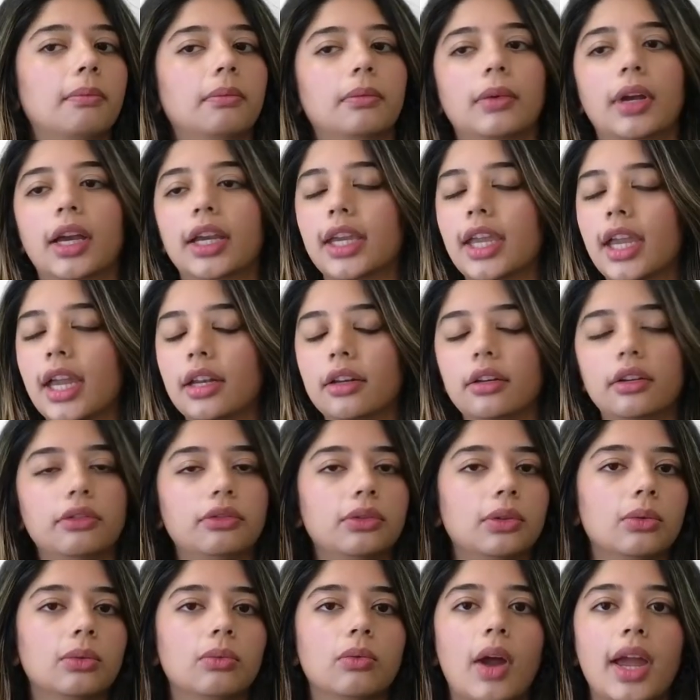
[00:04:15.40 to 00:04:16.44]
Again, if
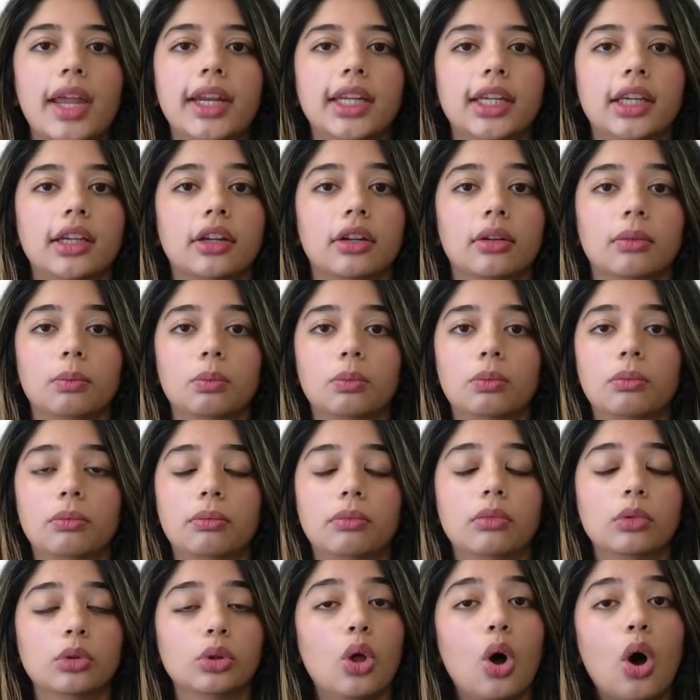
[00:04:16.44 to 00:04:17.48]
you're writing a
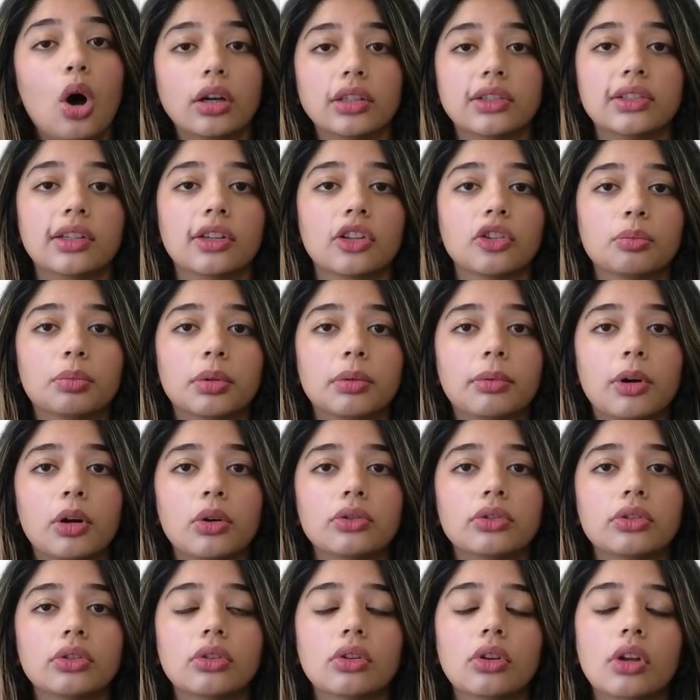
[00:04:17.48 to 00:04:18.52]
long sales
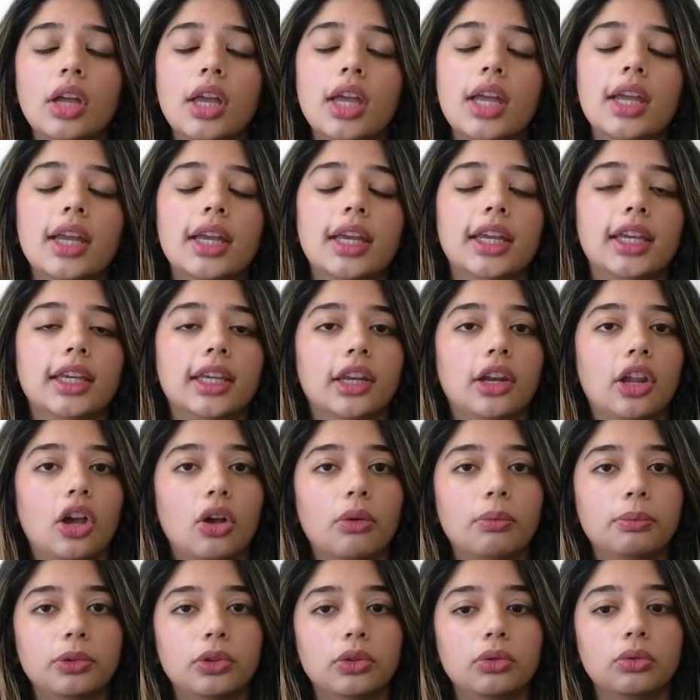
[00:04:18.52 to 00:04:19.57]
proposal, it can
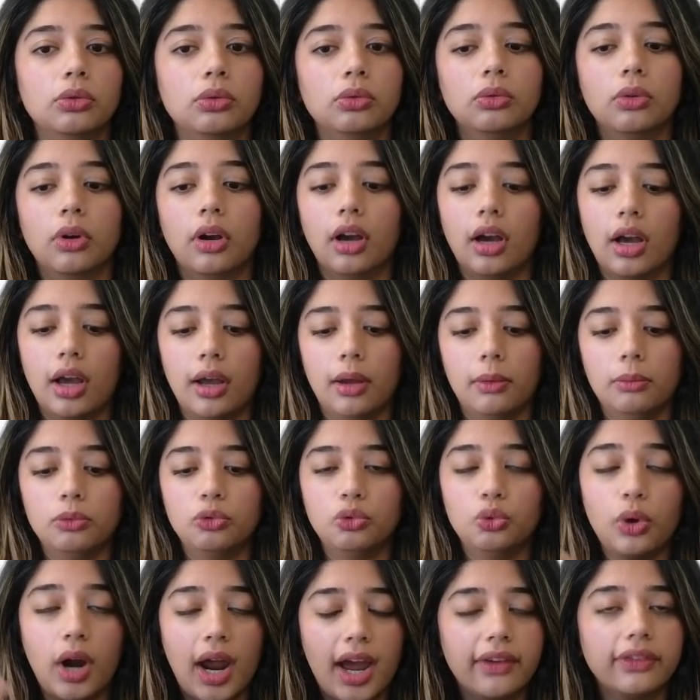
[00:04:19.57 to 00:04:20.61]
help you
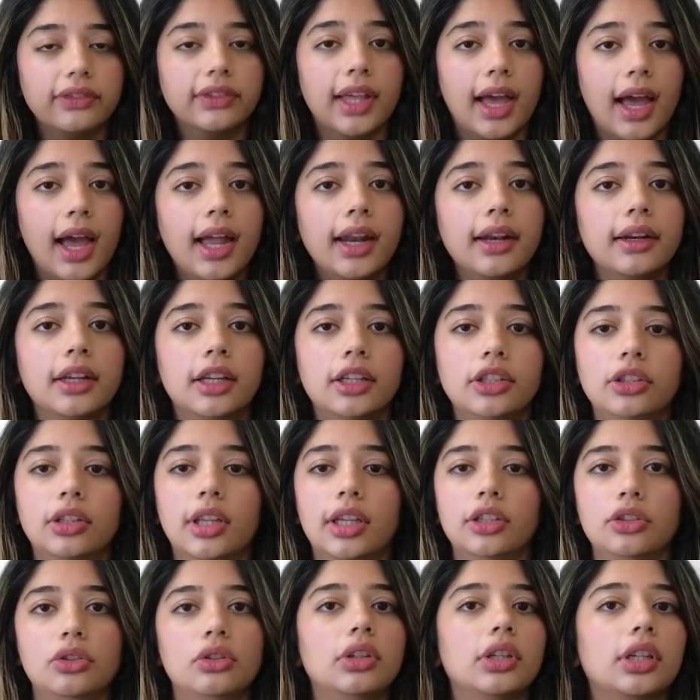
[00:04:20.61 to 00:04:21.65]
draft that, and
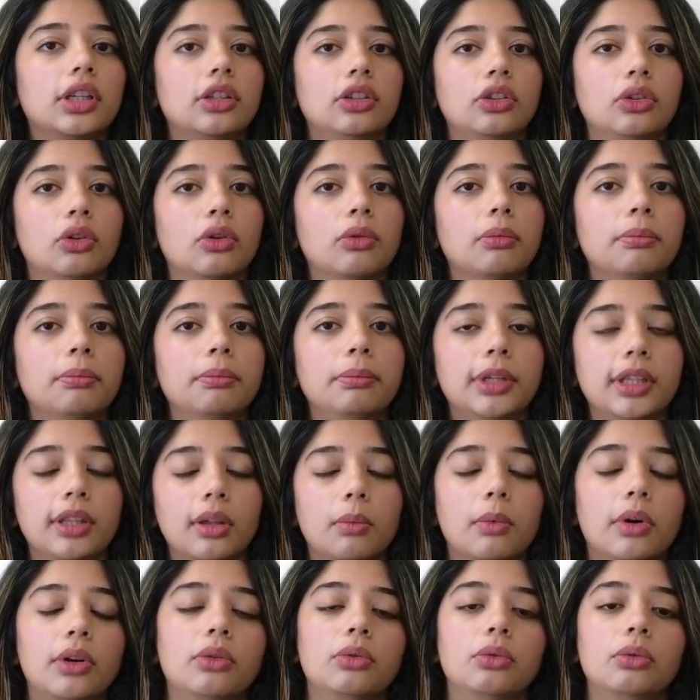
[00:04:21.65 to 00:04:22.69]
then you can, be the
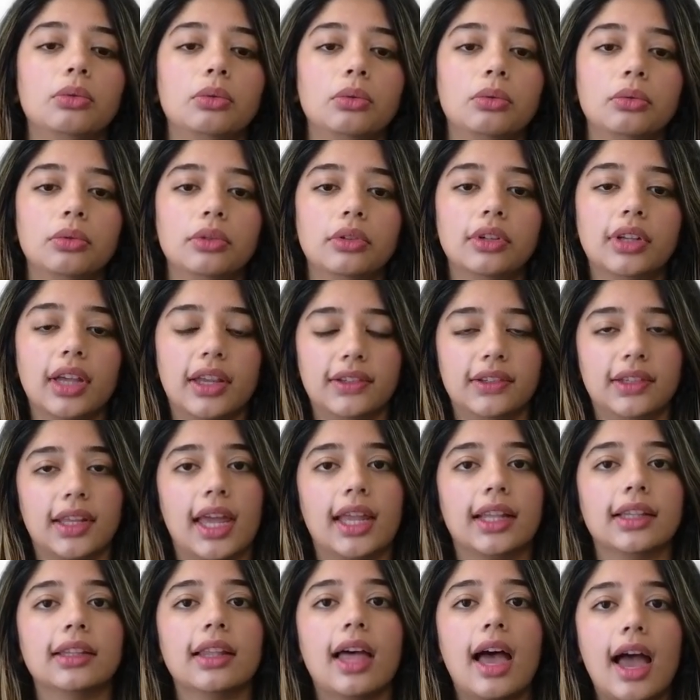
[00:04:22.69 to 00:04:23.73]
one who does
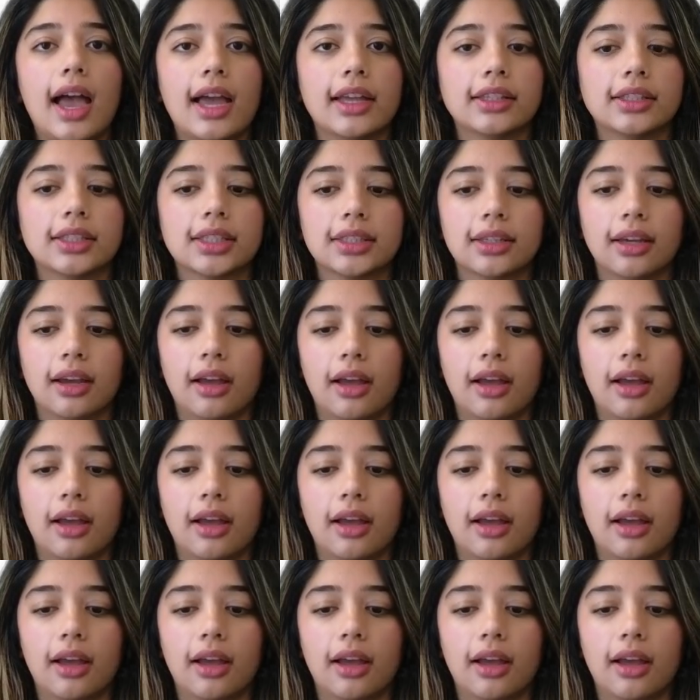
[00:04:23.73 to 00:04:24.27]
that last,